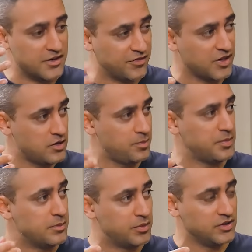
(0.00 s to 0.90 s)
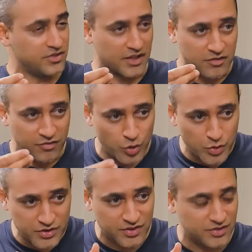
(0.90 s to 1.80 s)
different people's
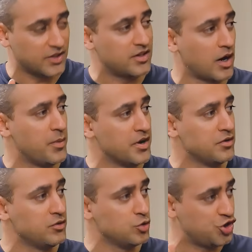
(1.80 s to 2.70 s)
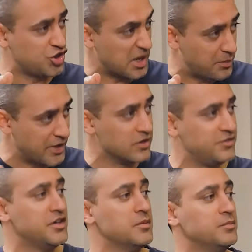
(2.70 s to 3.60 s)
influences that come in to shaping
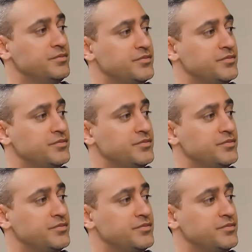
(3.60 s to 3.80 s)
a film.